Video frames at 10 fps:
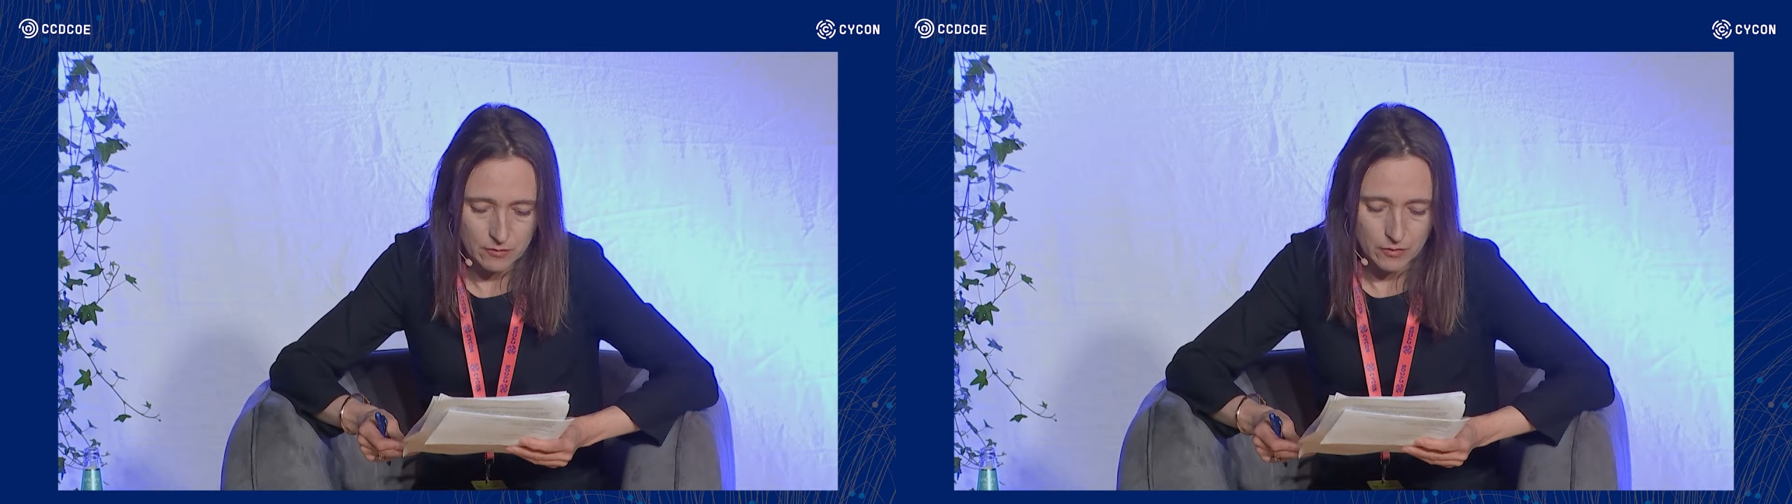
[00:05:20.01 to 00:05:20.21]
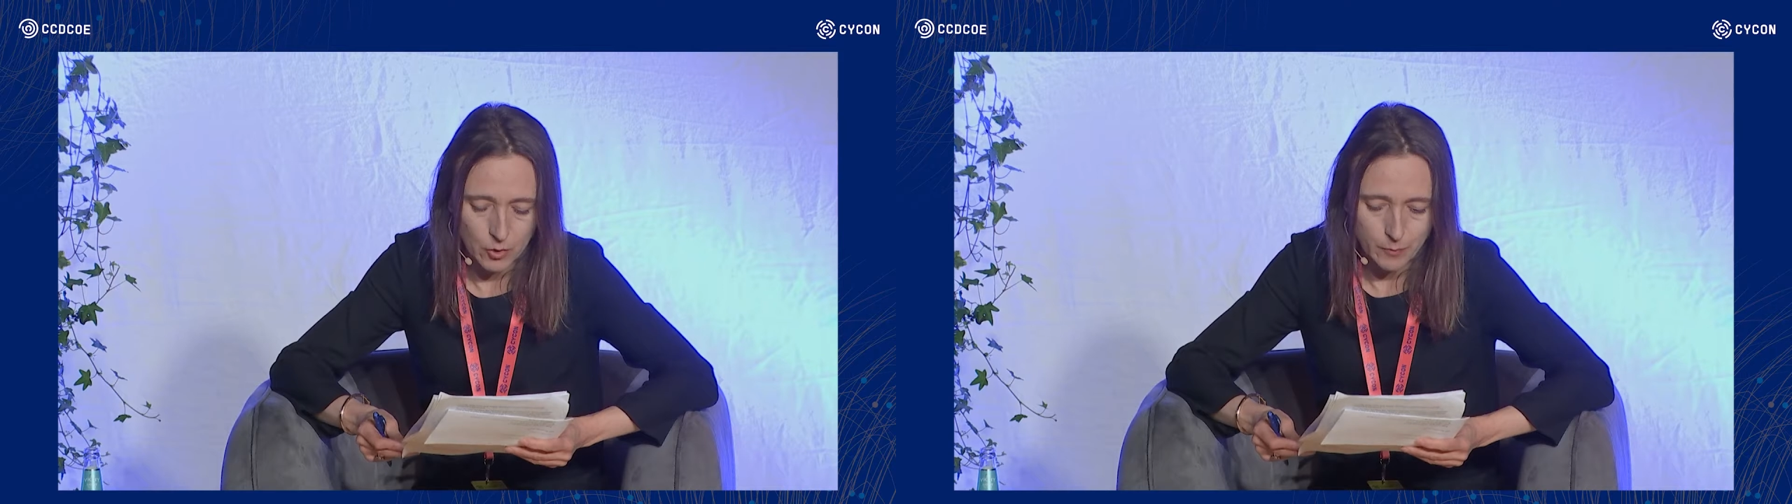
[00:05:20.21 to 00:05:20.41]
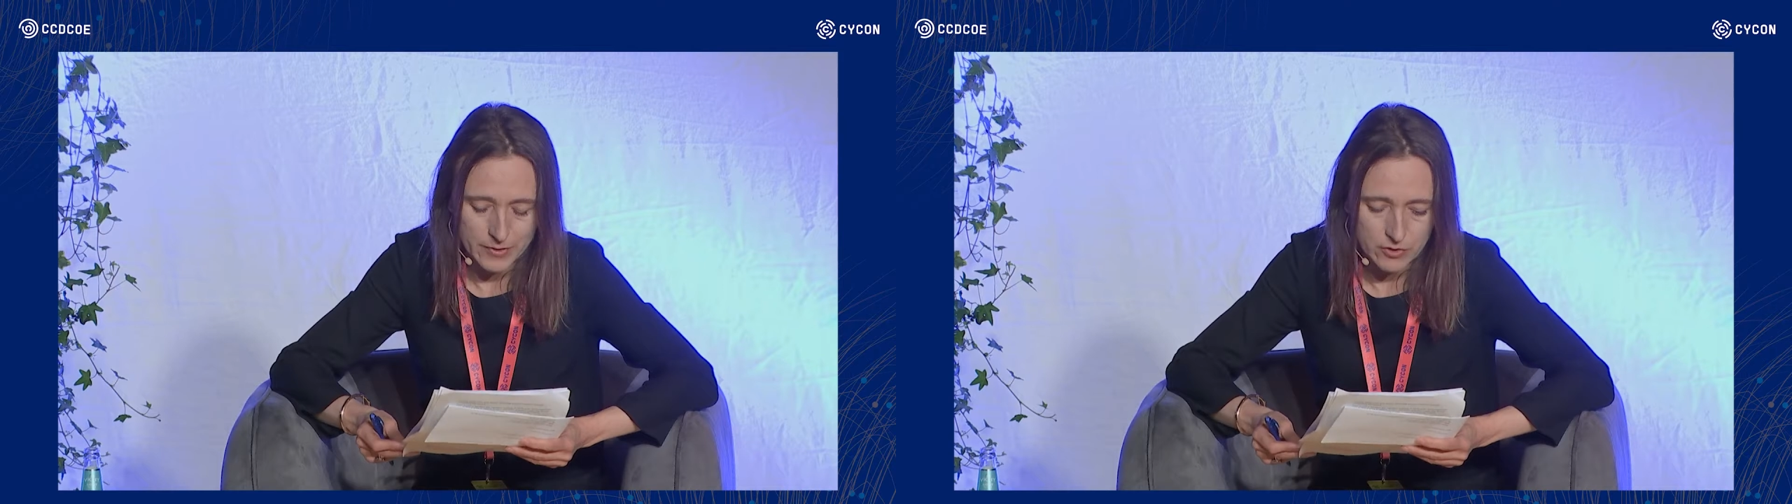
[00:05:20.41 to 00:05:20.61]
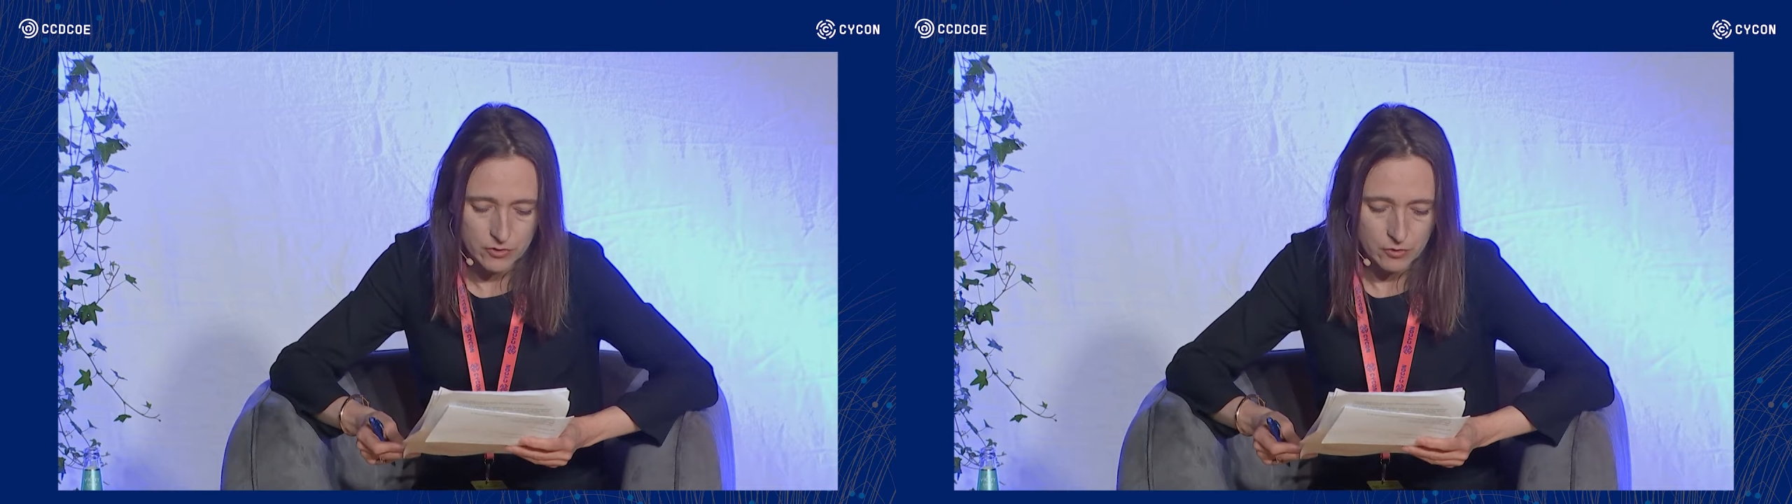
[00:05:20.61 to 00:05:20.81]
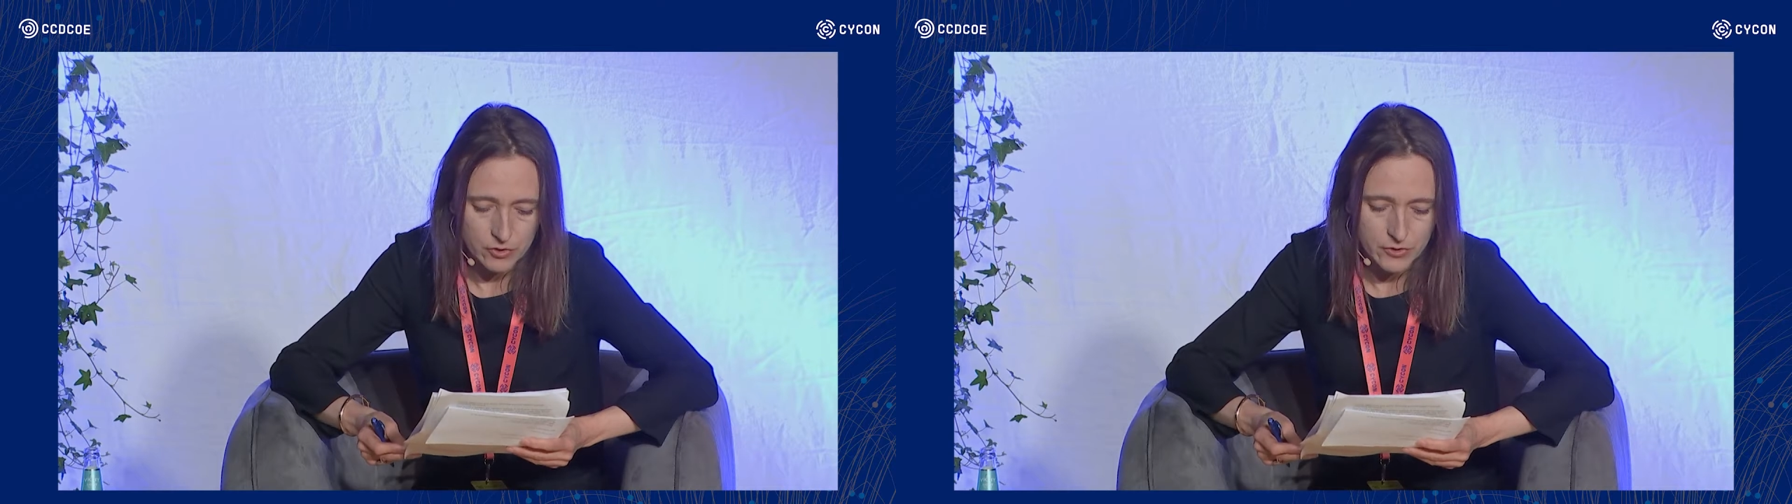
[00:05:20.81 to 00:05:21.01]
on open
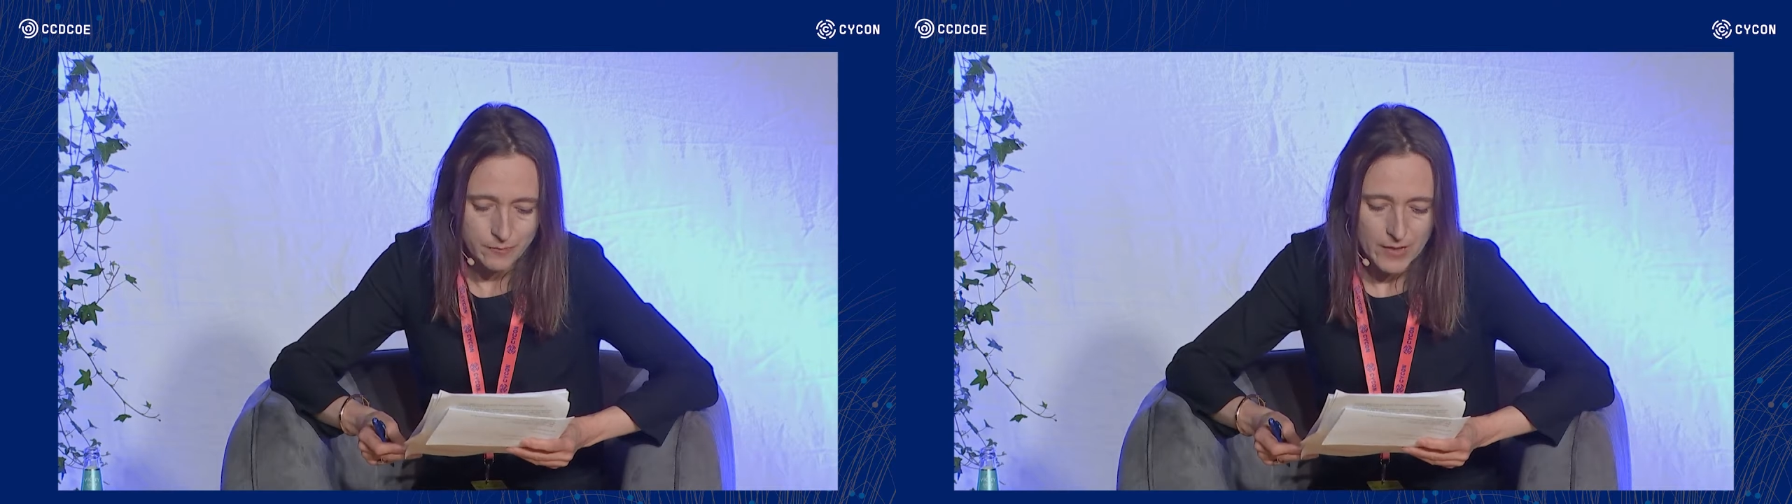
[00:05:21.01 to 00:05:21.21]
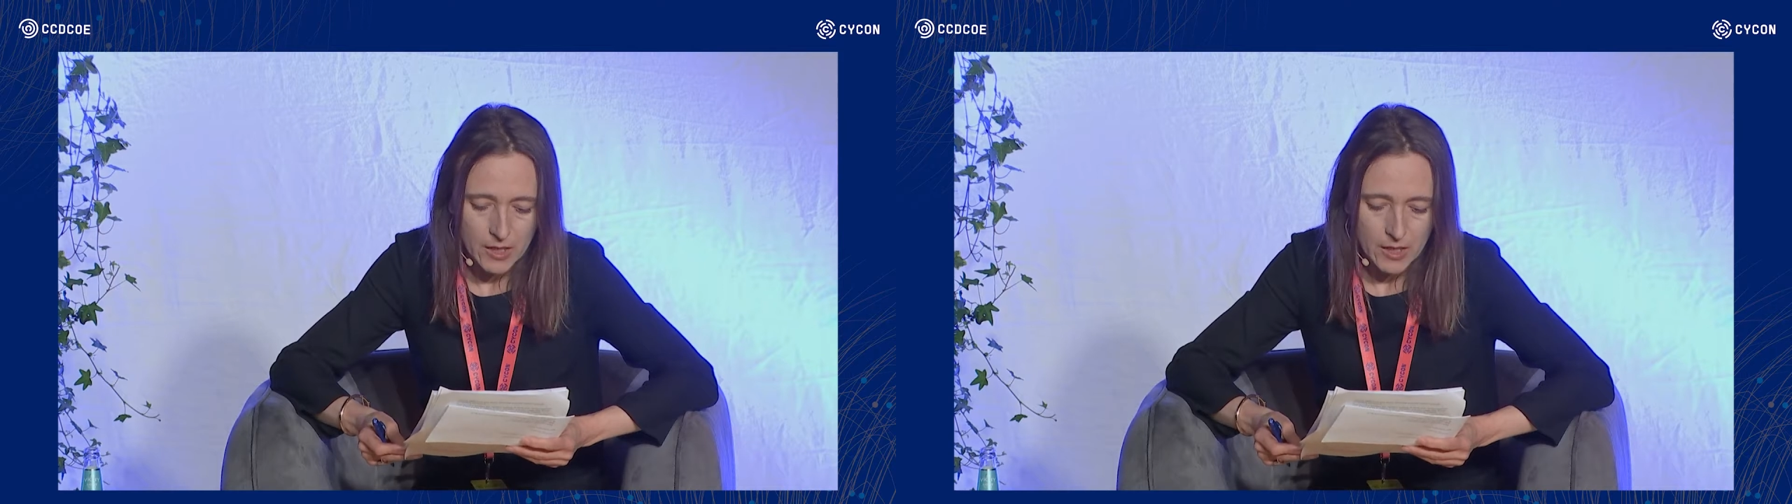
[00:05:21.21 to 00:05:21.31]
source.